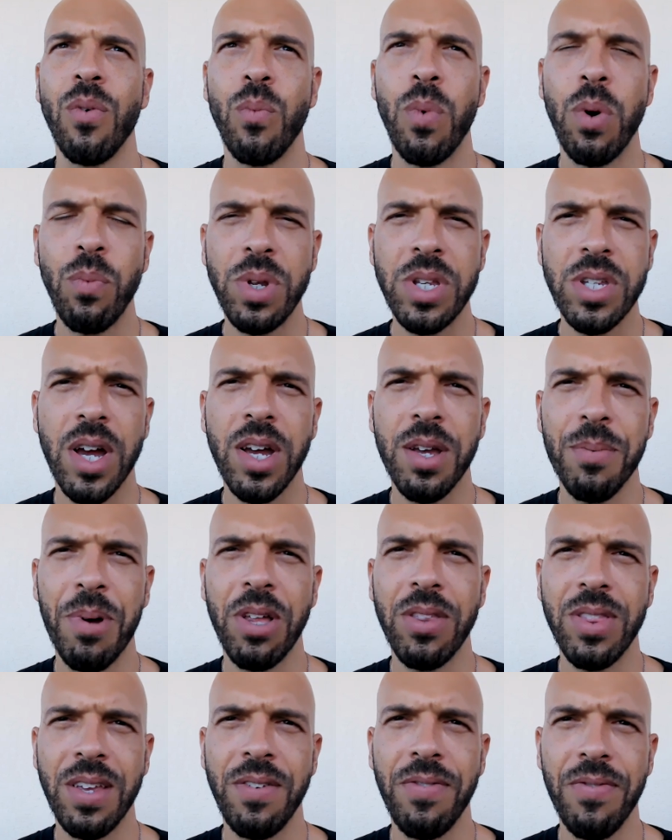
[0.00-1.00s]
when we talk
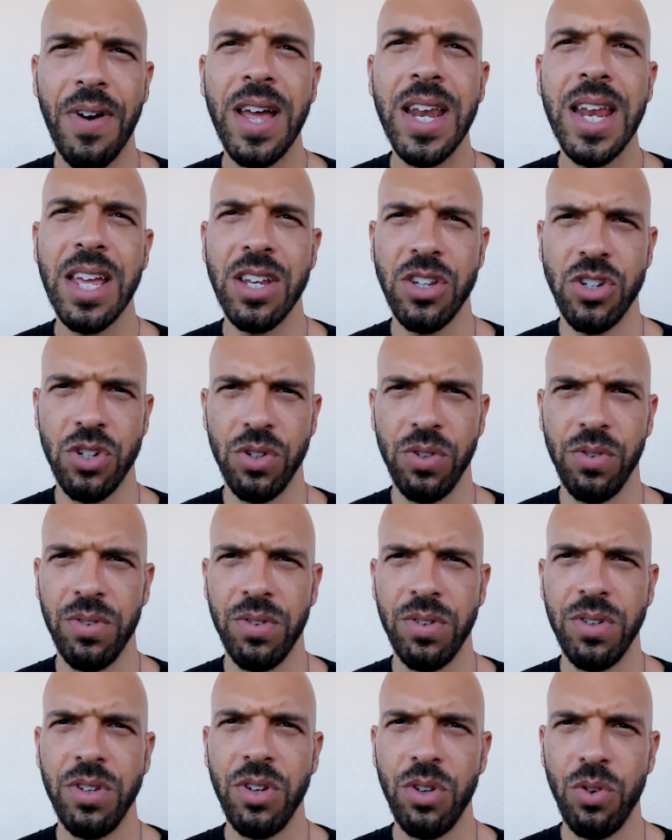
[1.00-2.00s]
about the
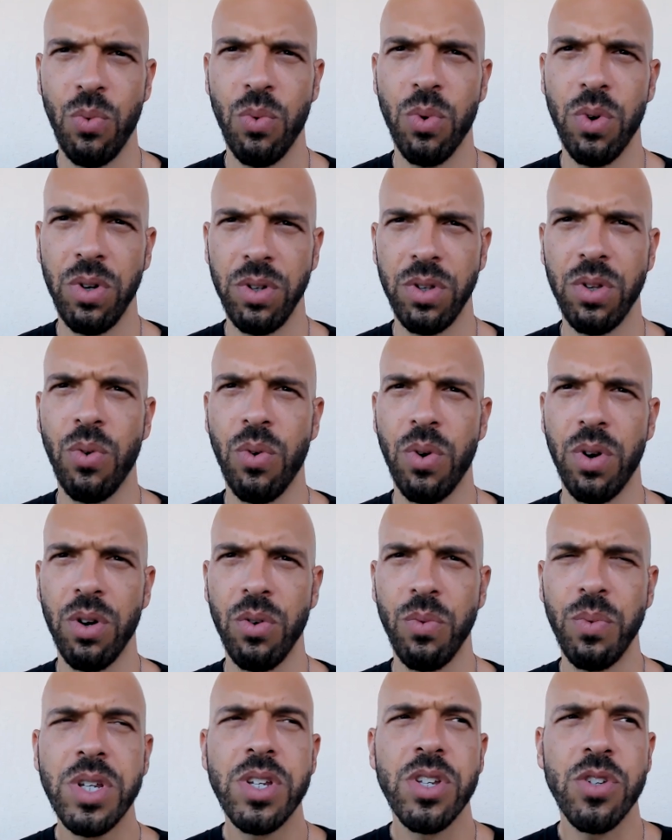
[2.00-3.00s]
financial new world
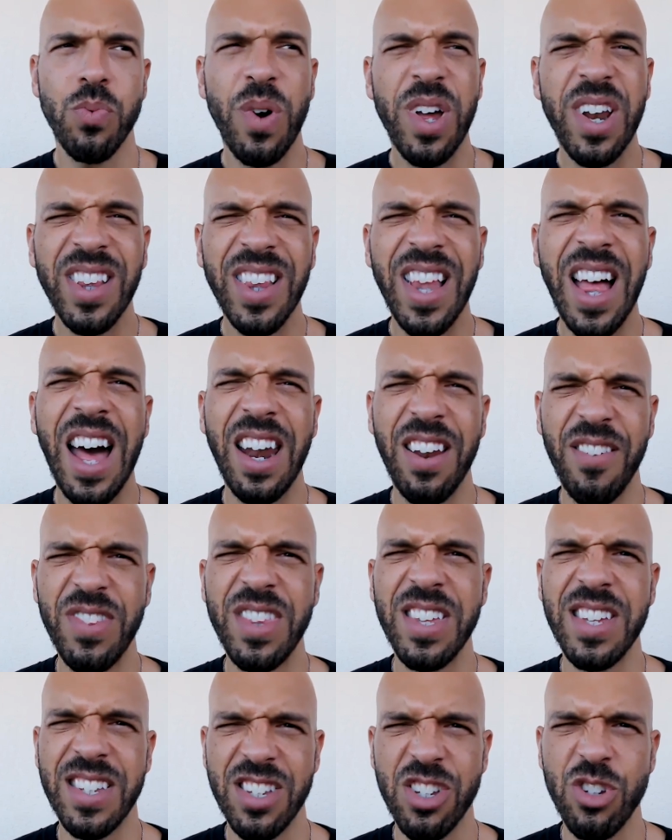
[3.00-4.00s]
order, which is what a lot
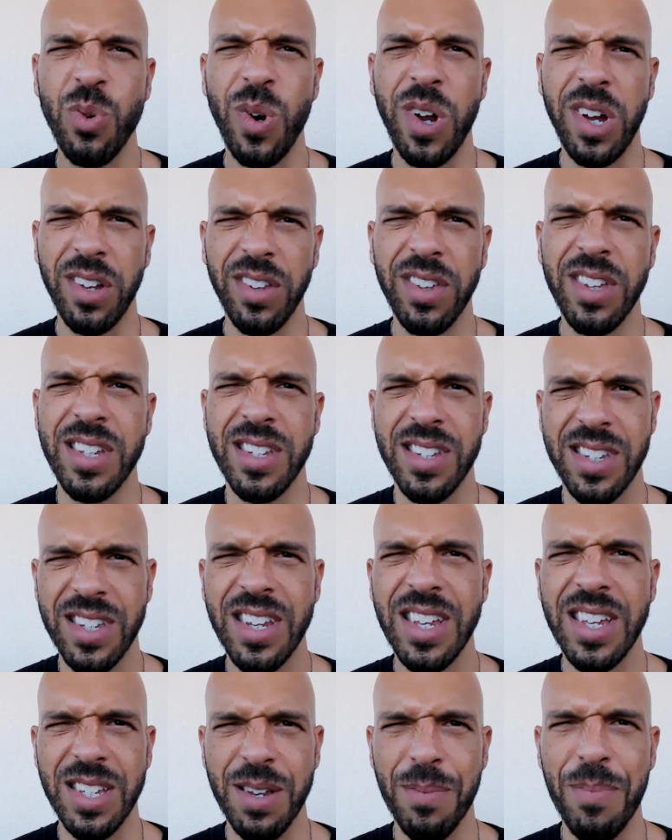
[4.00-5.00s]
of this struggle is
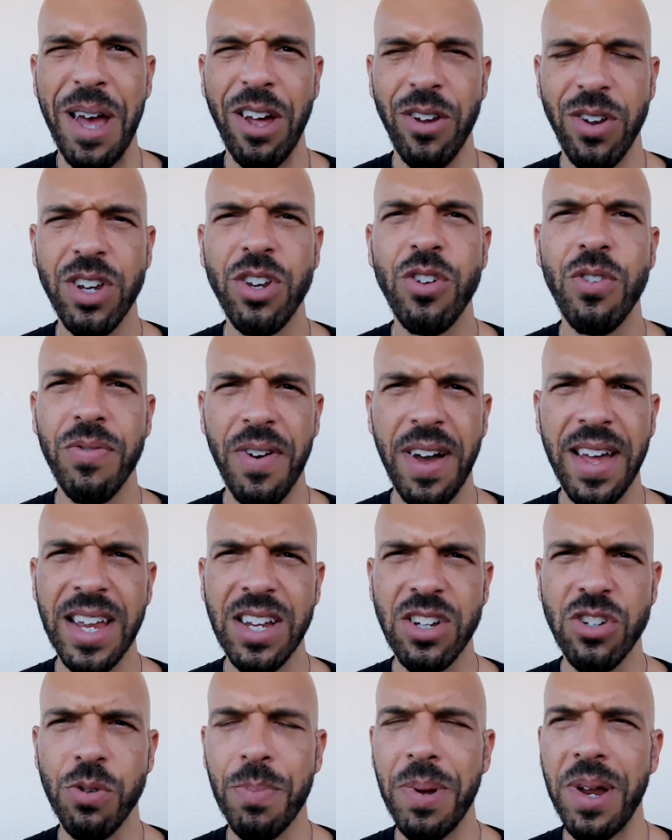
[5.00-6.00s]
about, a new
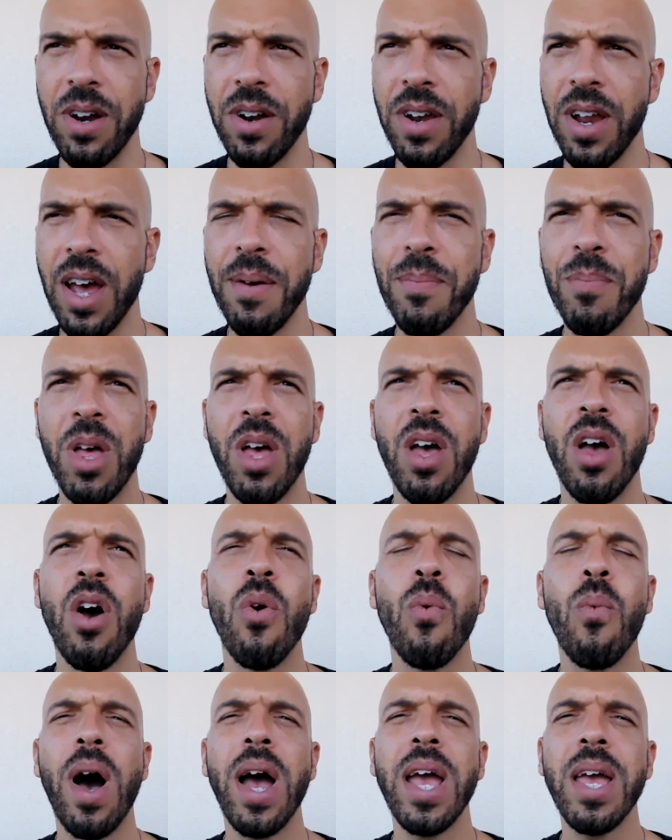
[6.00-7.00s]
financial paradigm,
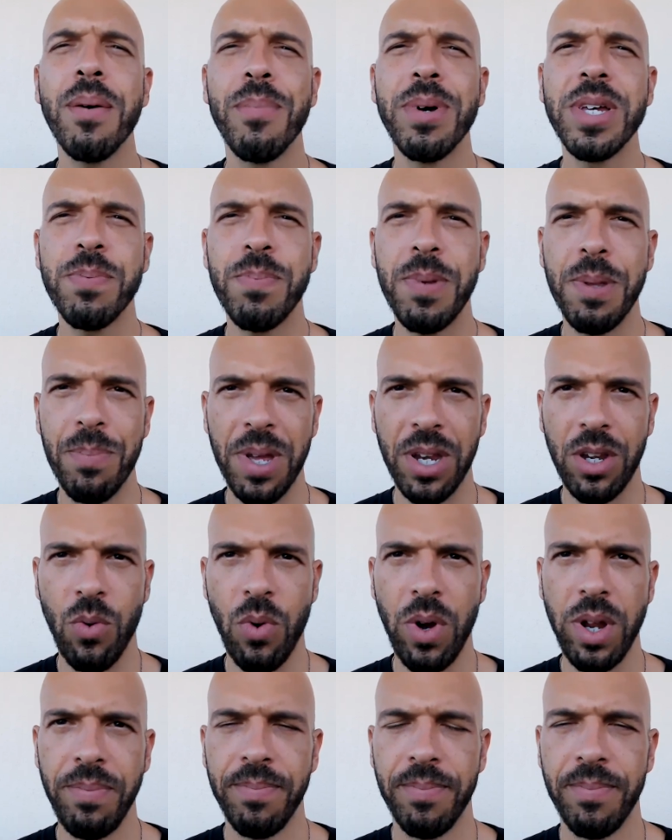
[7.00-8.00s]
why it must be
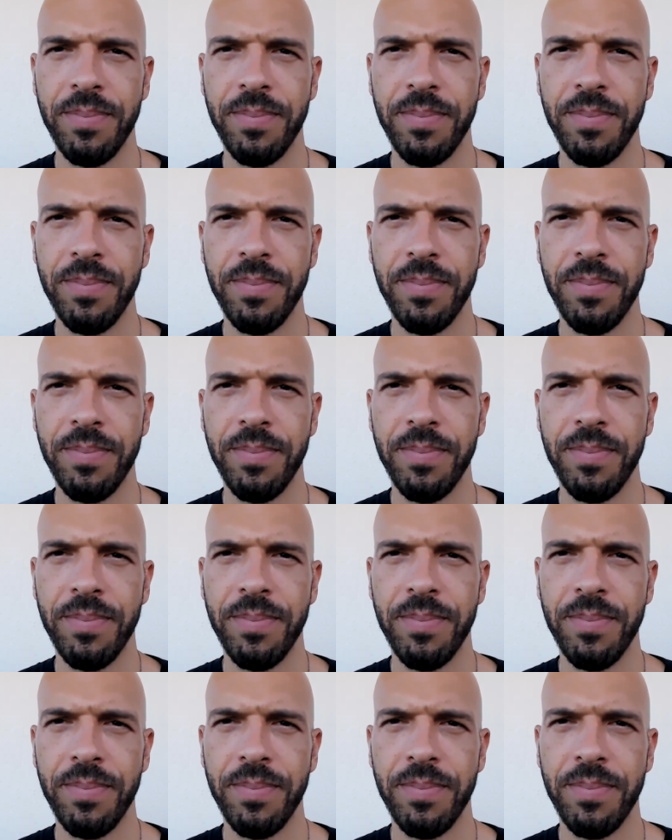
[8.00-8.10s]
Bitcoin.